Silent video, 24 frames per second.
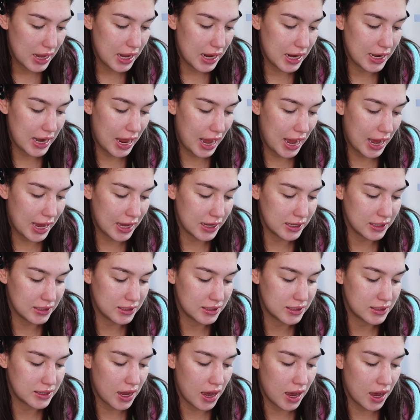It
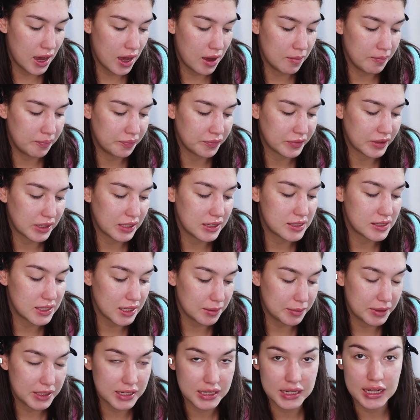has um,
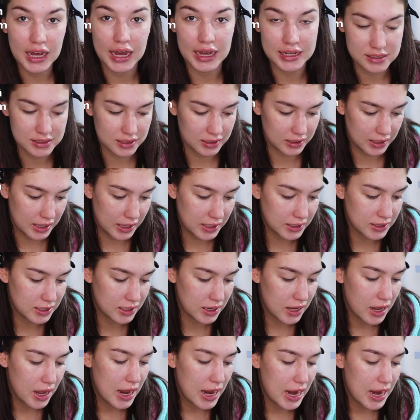C B D isolate.